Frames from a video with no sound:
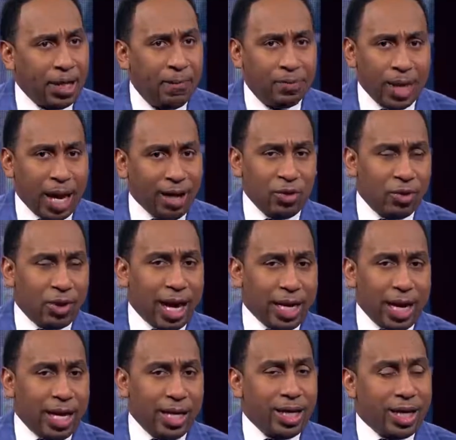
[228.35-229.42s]
Not if you got
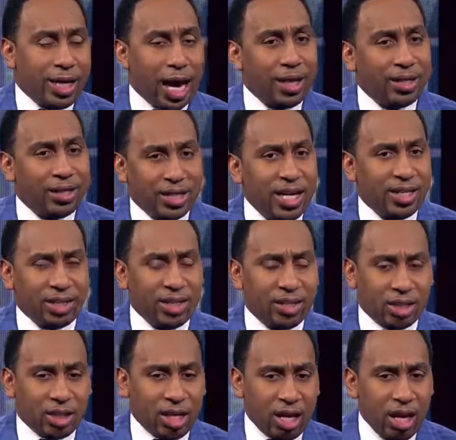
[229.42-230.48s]
any kind of
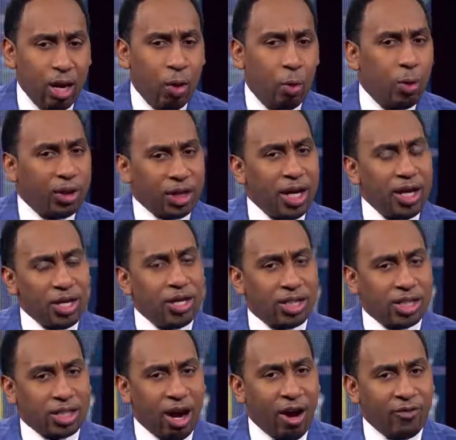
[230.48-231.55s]
decency within
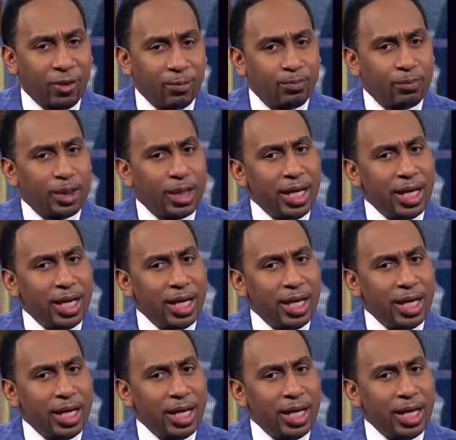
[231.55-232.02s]
yourself.